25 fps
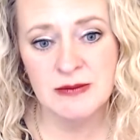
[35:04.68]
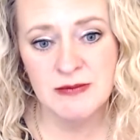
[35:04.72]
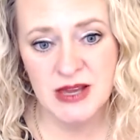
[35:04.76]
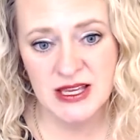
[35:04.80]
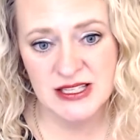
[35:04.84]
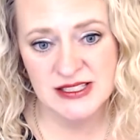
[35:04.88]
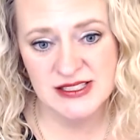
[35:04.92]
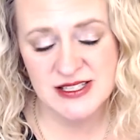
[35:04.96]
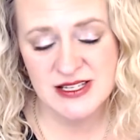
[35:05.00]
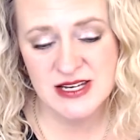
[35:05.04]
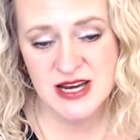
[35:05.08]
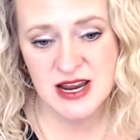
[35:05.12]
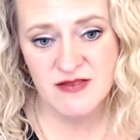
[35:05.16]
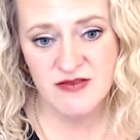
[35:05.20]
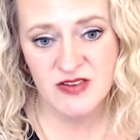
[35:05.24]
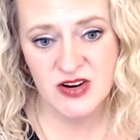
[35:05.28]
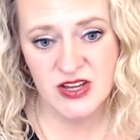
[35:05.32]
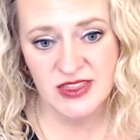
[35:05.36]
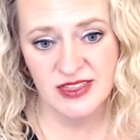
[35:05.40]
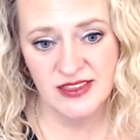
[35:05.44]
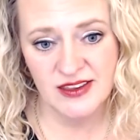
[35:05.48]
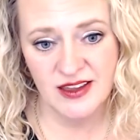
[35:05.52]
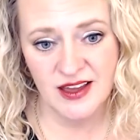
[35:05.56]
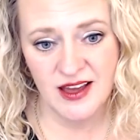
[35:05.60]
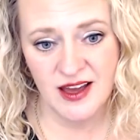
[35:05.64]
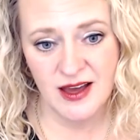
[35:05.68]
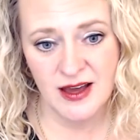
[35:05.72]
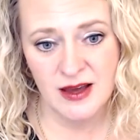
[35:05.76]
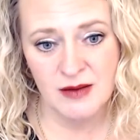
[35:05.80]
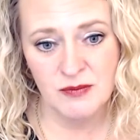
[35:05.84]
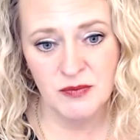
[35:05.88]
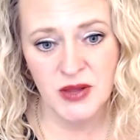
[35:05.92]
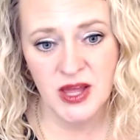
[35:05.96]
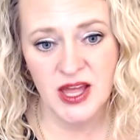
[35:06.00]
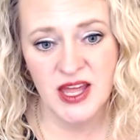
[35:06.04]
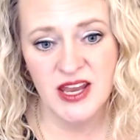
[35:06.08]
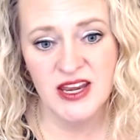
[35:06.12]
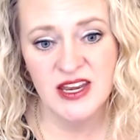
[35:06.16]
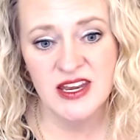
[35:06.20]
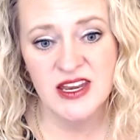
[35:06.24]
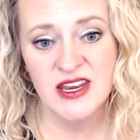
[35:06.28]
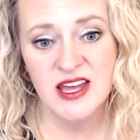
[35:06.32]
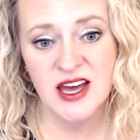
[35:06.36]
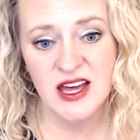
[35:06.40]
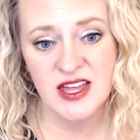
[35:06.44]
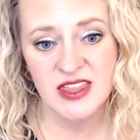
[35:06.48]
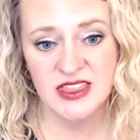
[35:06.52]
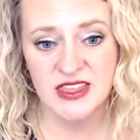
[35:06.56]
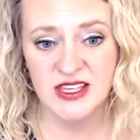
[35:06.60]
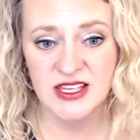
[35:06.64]
messed everything up and
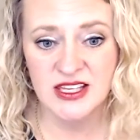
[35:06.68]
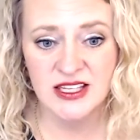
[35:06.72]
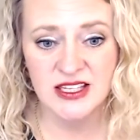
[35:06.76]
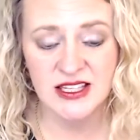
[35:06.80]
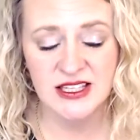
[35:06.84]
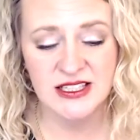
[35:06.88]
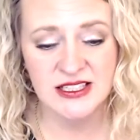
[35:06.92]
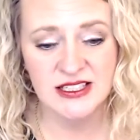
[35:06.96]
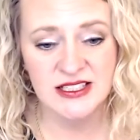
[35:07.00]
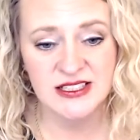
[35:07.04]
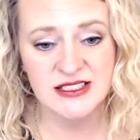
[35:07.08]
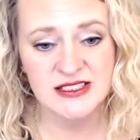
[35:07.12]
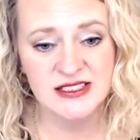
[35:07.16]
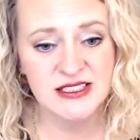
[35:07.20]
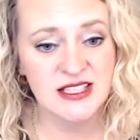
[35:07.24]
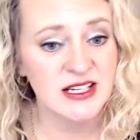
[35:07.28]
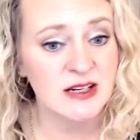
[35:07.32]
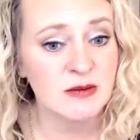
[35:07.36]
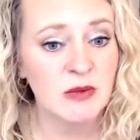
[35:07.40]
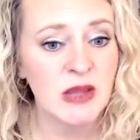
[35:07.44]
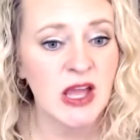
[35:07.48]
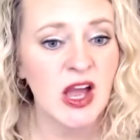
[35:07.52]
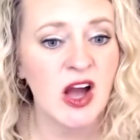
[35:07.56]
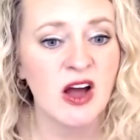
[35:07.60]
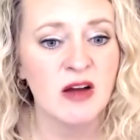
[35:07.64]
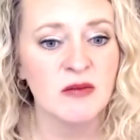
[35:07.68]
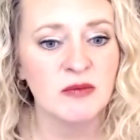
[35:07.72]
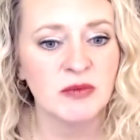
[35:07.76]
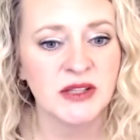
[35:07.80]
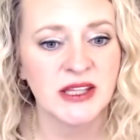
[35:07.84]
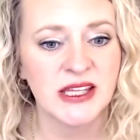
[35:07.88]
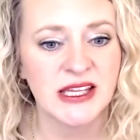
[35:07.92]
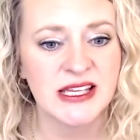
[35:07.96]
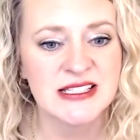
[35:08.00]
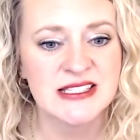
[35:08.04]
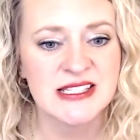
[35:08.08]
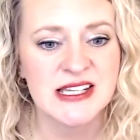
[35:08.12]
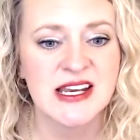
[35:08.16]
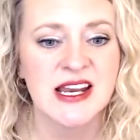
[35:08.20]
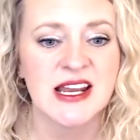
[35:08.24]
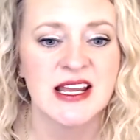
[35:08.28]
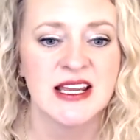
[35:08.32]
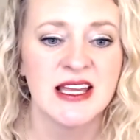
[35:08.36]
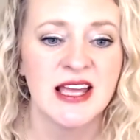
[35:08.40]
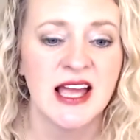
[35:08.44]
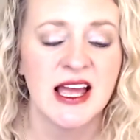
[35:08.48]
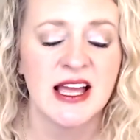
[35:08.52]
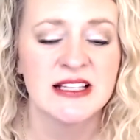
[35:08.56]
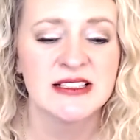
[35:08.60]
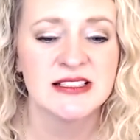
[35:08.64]
nothing is going to be on plan
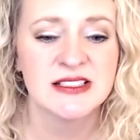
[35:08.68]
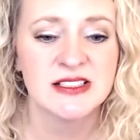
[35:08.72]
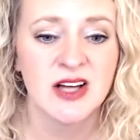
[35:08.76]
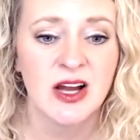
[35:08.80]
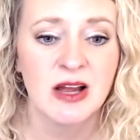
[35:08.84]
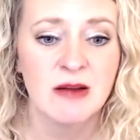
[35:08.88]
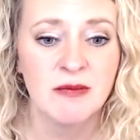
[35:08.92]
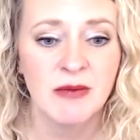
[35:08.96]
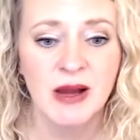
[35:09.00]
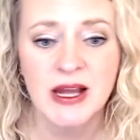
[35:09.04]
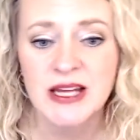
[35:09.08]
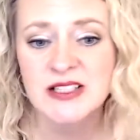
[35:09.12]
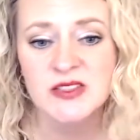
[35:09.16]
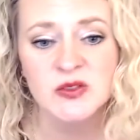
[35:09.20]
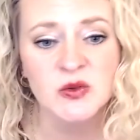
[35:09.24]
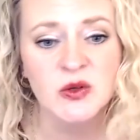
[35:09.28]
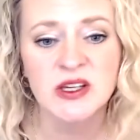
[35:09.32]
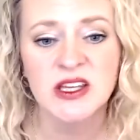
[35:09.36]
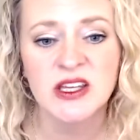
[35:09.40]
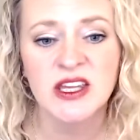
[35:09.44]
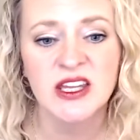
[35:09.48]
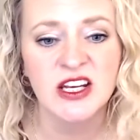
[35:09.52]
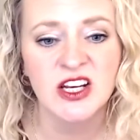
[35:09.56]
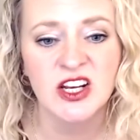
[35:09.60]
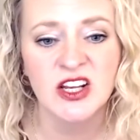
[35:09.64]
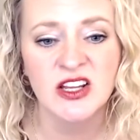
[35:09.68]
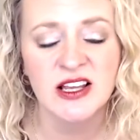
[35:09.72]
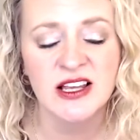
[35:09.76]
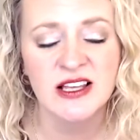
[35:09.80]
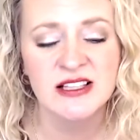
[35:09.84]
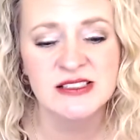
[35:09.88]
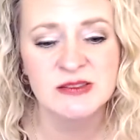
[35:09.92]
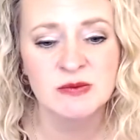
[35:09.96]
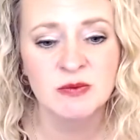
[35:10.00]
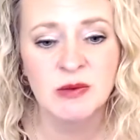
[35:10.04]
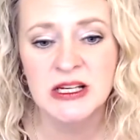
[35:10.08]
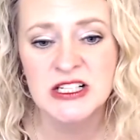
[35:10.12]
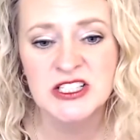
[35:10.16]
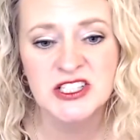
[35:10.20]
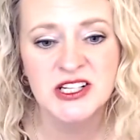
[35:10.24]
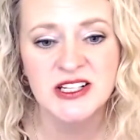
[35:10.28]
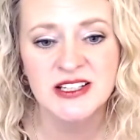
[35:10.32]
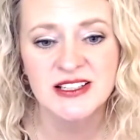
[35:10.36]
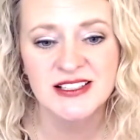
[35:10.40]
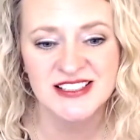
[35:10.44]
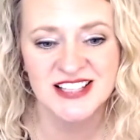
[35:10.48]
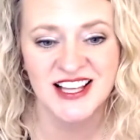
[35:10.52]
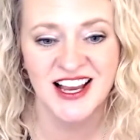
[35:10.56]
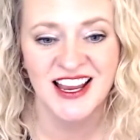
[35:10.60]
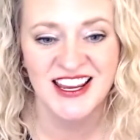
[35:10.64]
today. And so I might as well get it as much in
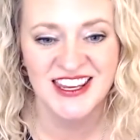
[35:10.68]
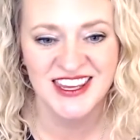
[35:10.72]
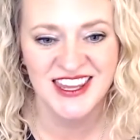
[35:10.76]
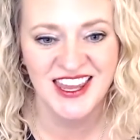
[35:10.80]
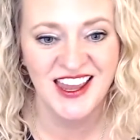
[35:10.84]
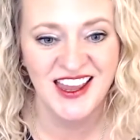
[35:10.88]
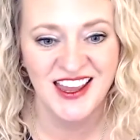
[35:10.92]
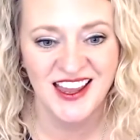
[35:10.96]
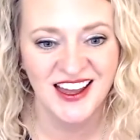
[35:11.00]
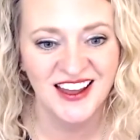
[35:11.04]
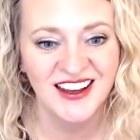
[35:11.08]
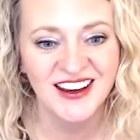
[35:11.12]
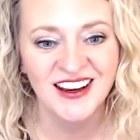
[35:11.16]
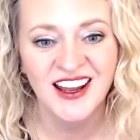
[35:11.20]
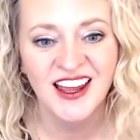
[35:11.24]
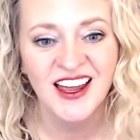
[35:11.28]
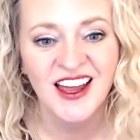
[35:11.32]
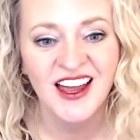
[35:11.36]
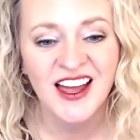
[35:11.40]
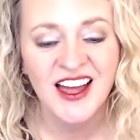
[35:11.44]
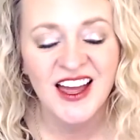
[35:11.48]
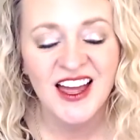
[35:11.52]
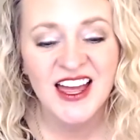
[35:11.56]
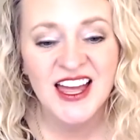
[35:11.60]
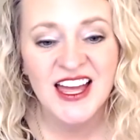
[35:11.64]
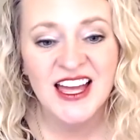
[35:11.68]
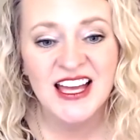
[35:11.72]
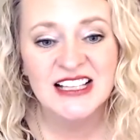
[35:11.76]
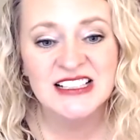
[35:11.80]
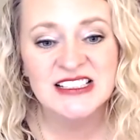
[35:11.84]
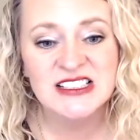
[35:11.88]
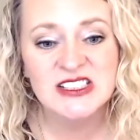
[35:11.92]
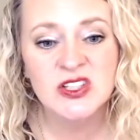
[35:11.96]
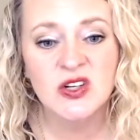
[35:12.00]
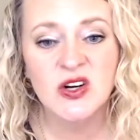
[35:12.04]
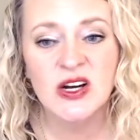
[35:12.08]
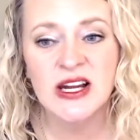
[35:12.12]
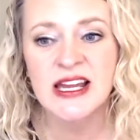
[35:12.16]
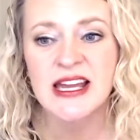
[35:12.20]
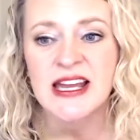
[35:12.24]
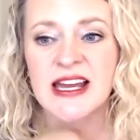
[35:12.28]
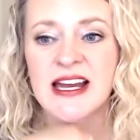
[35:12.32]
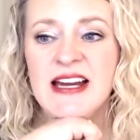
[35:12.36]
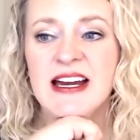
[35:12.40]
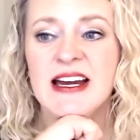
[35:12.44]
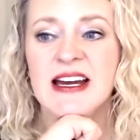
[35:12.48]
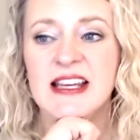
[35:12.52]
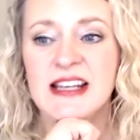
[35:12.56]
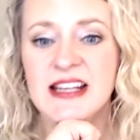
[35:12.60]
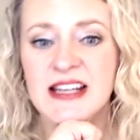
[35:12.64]
as I can. And so I
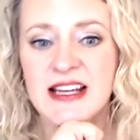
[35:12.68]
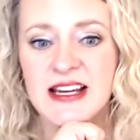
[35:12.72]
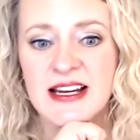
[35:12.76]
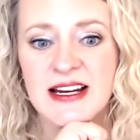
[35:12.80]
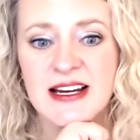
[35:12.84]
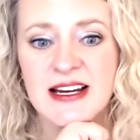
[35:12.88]
had